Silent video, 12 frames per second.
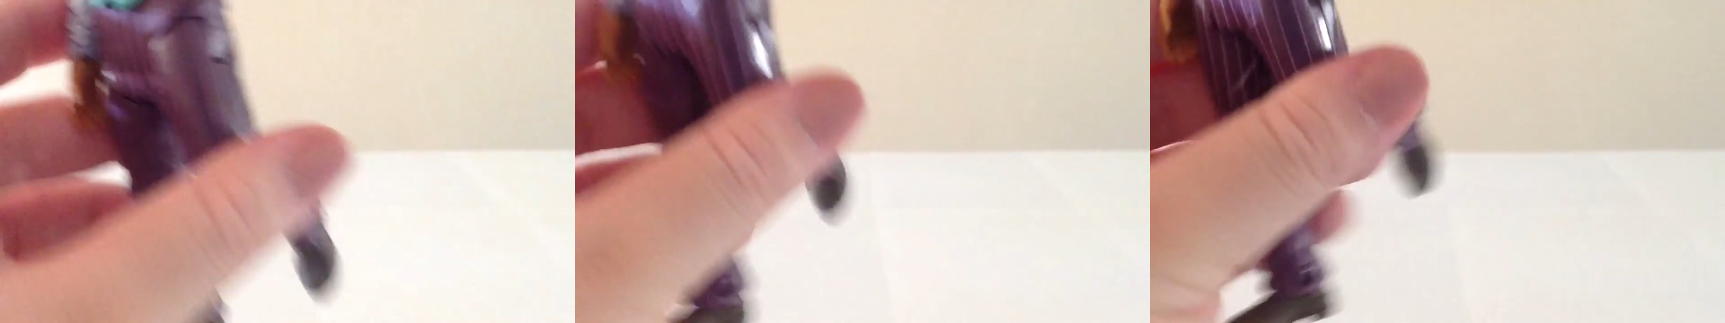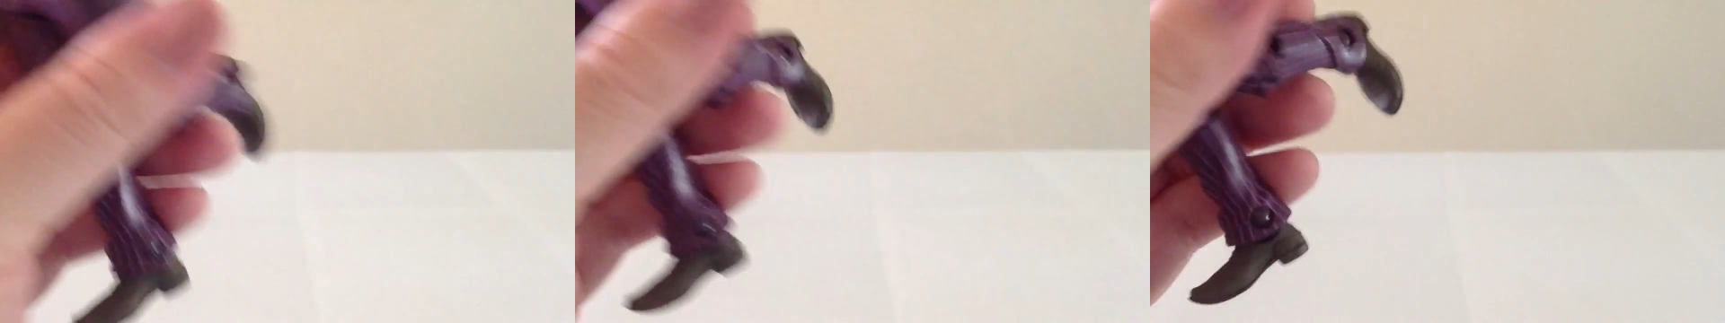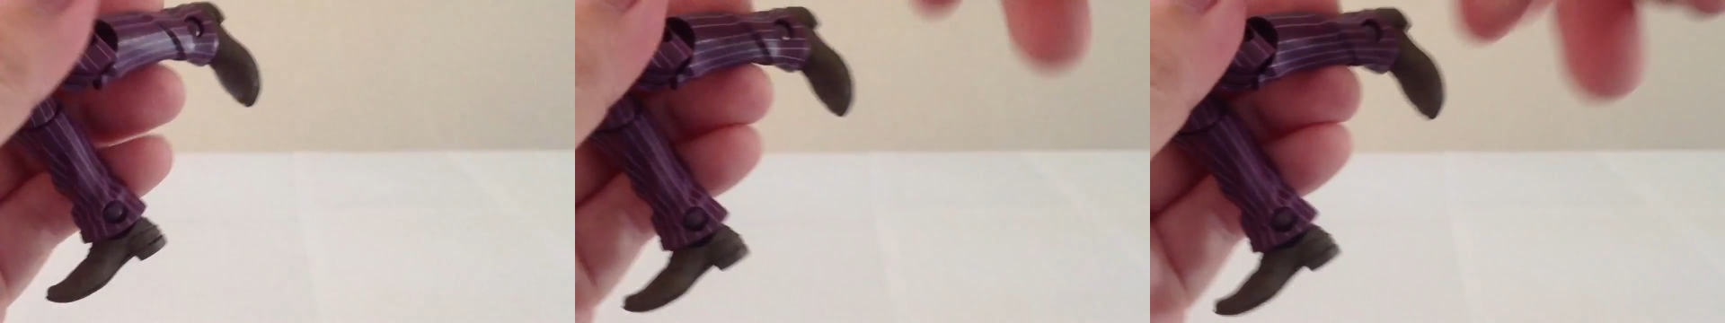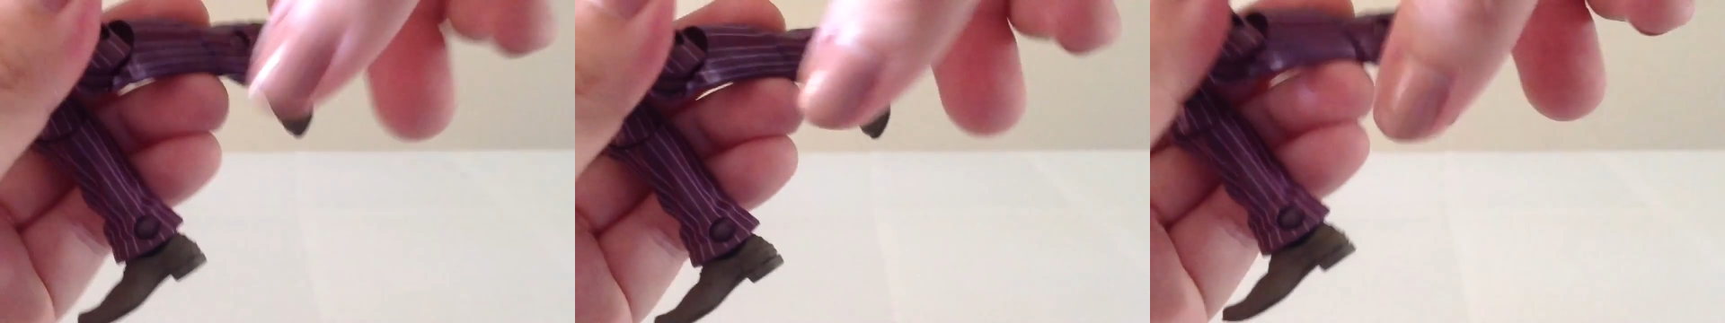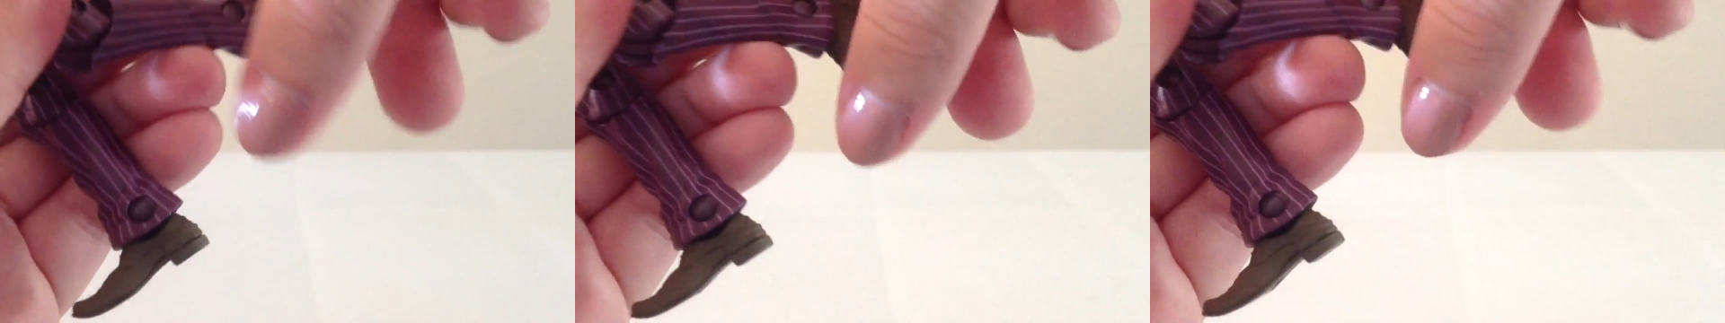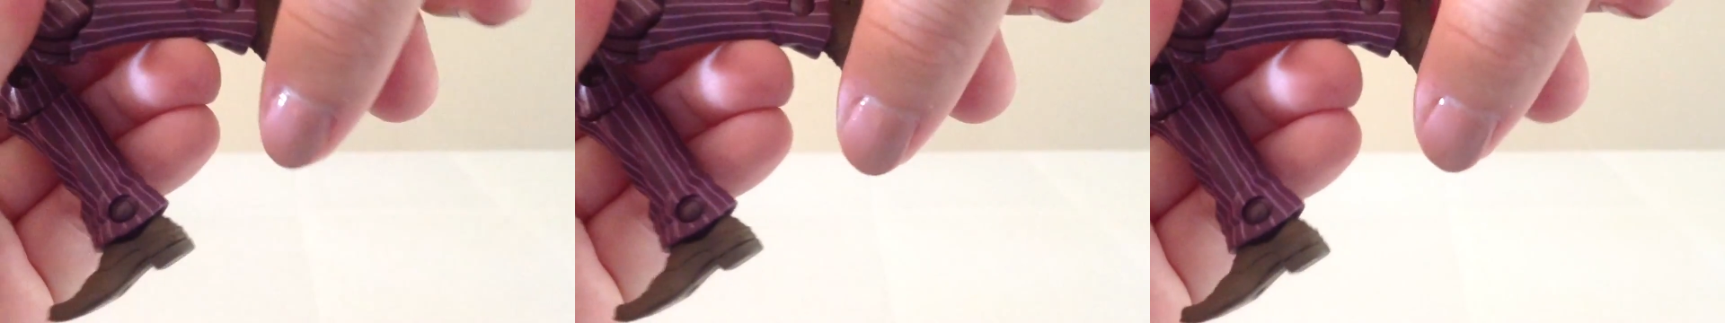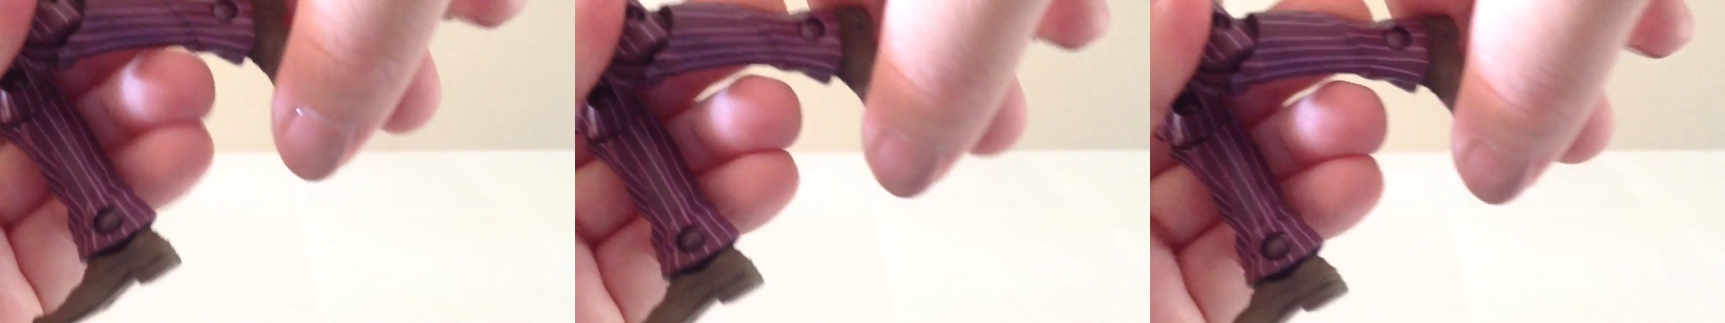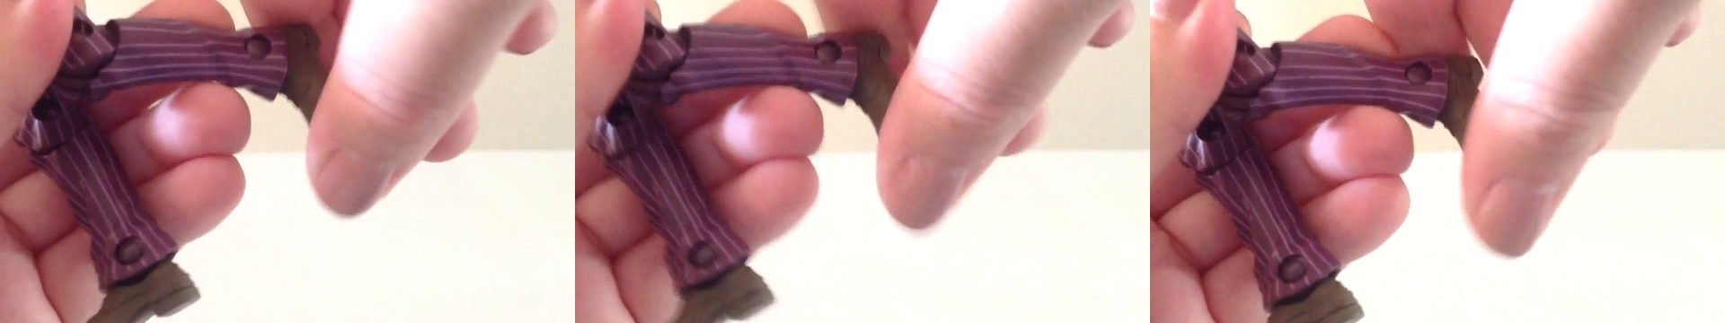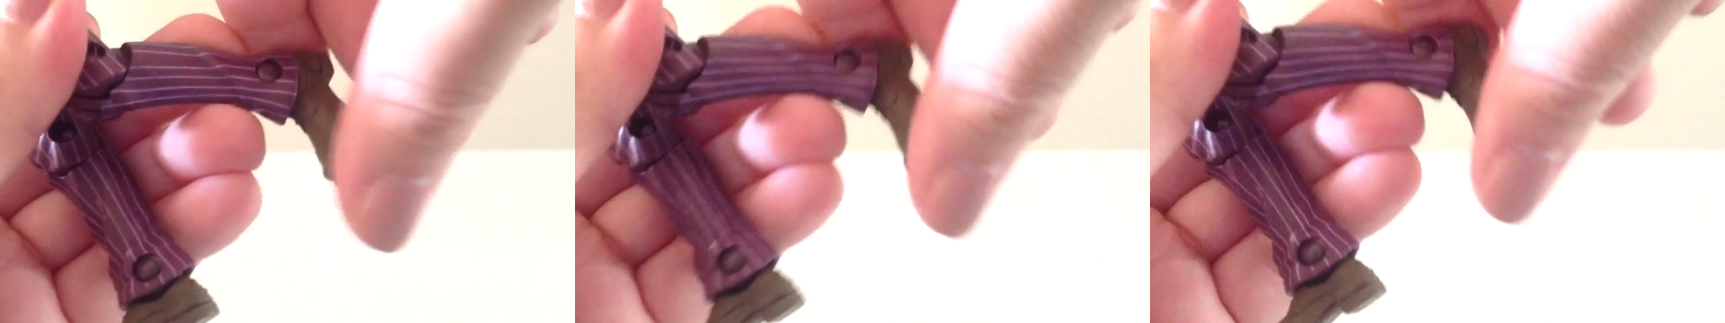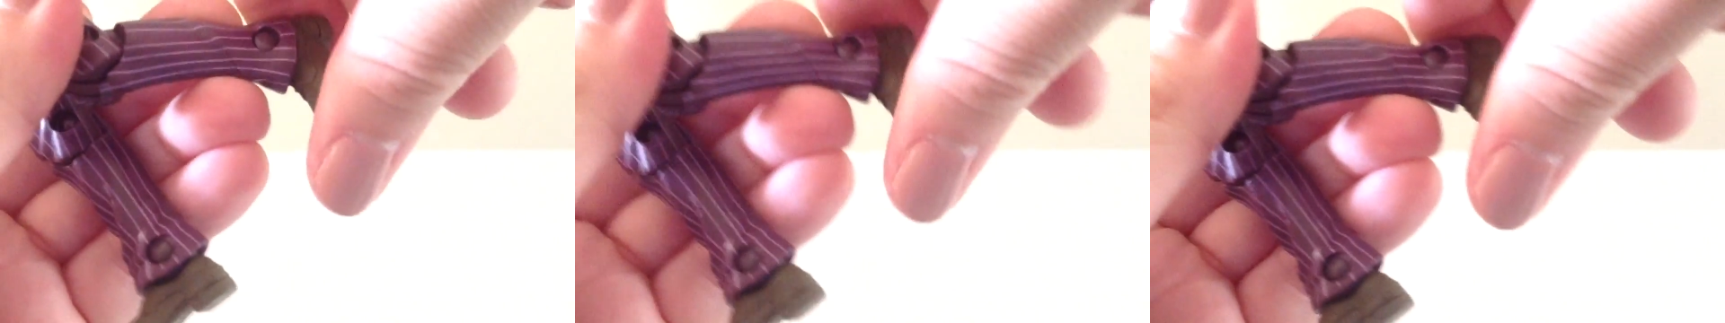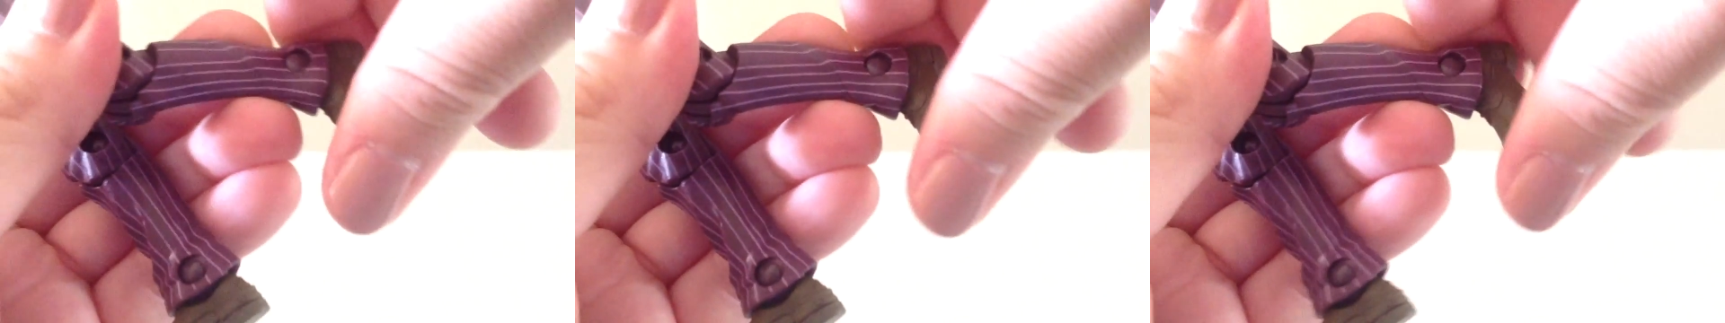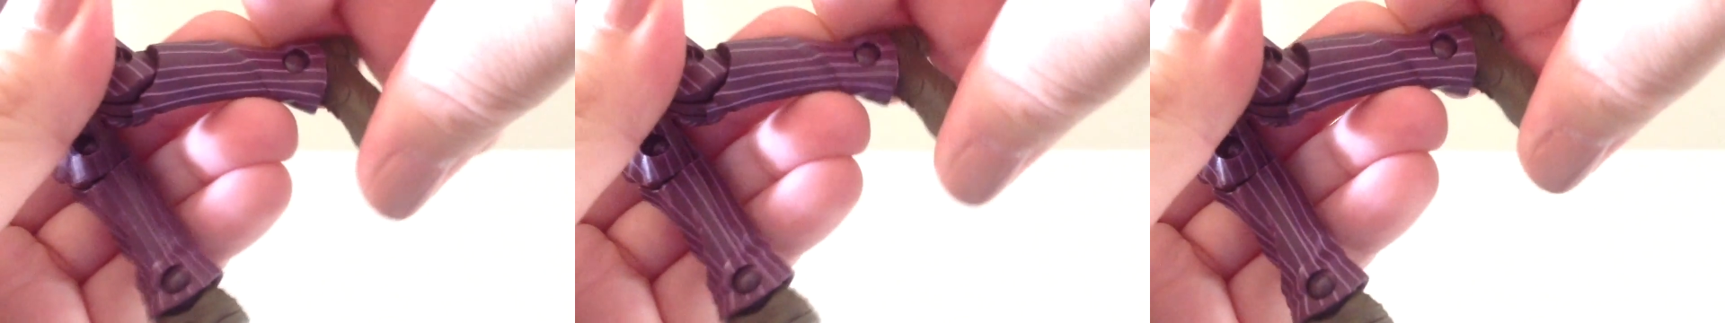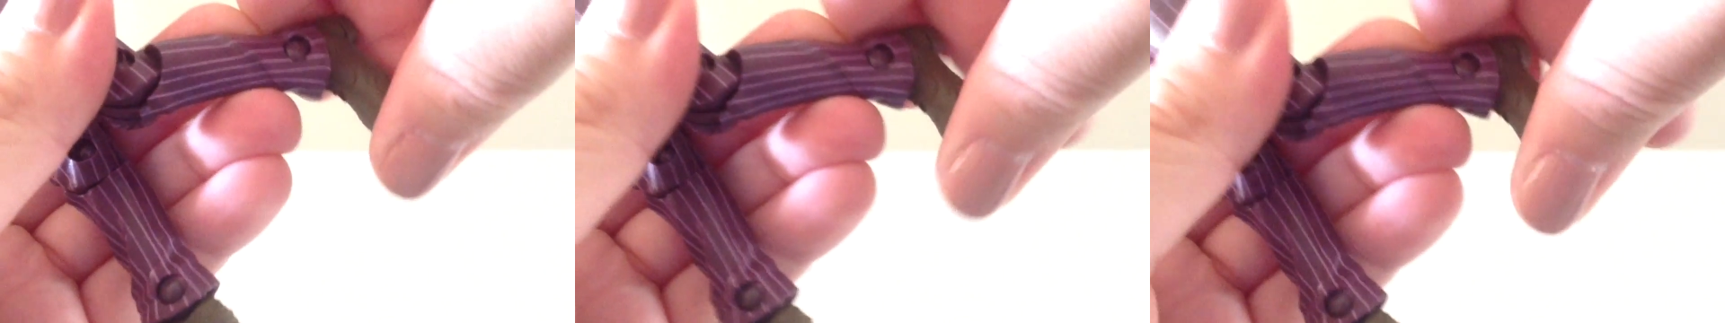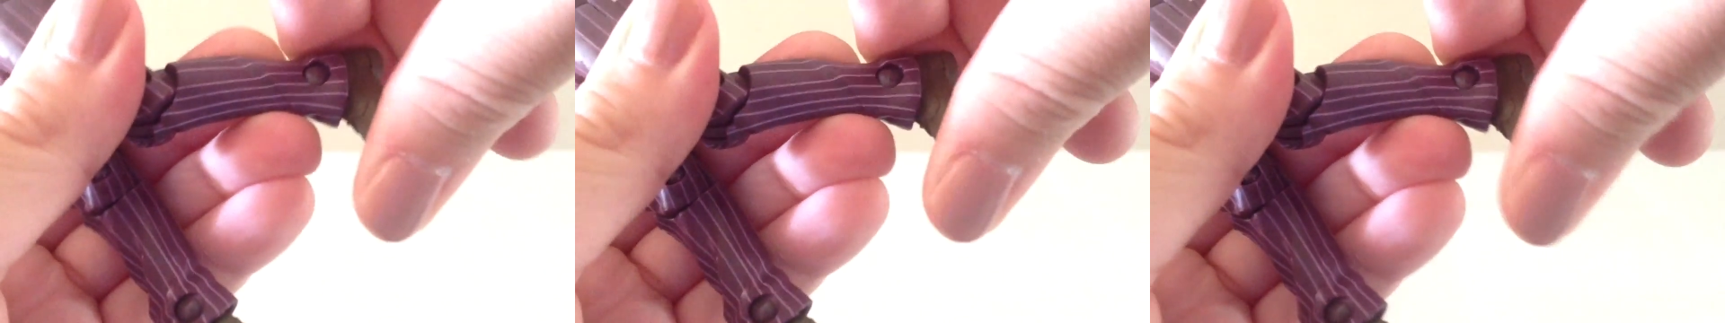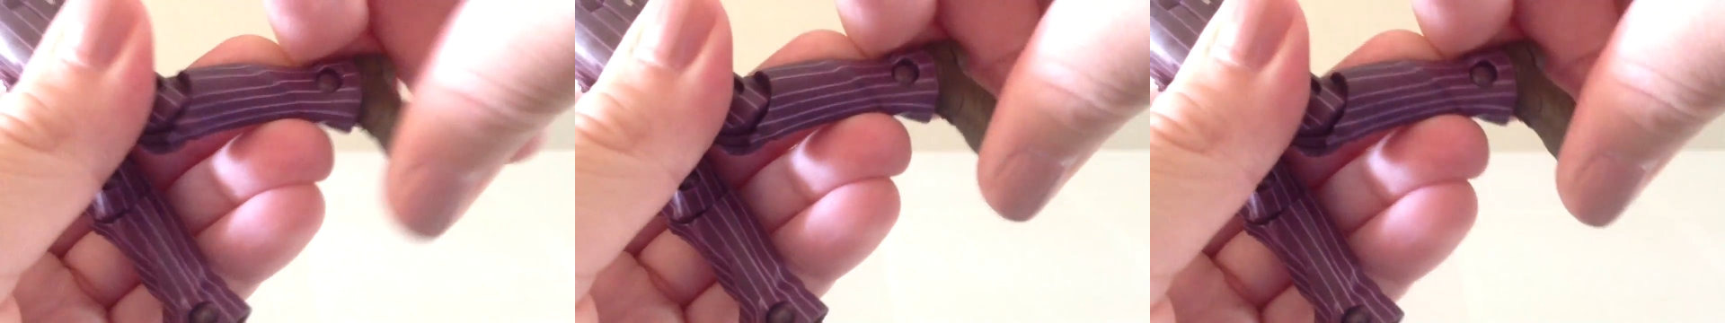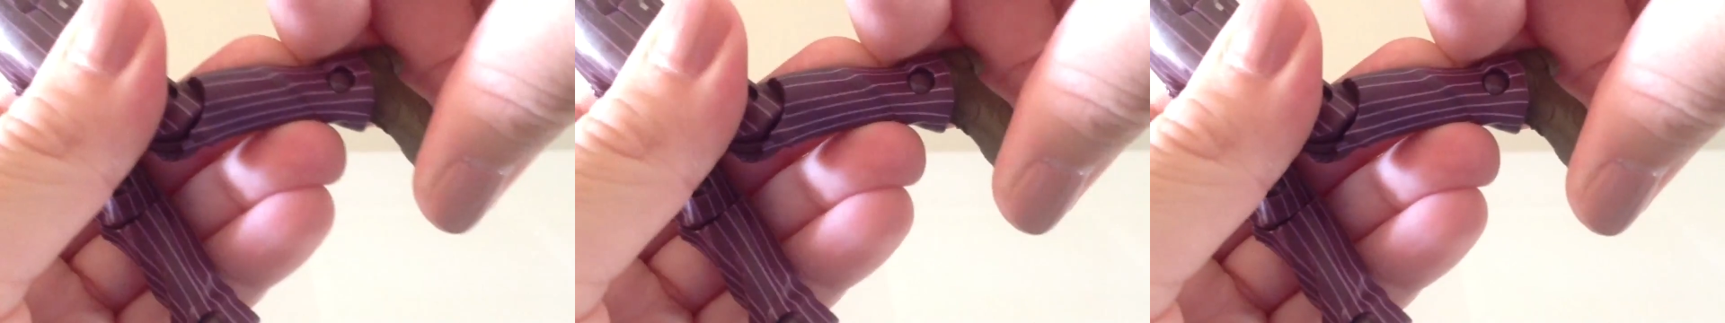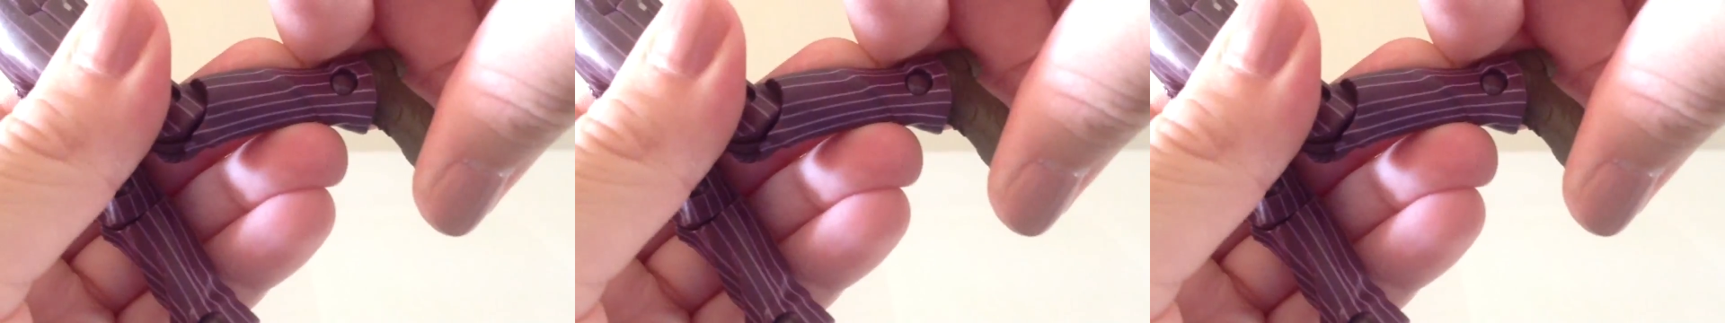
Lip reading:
(no speaker visible)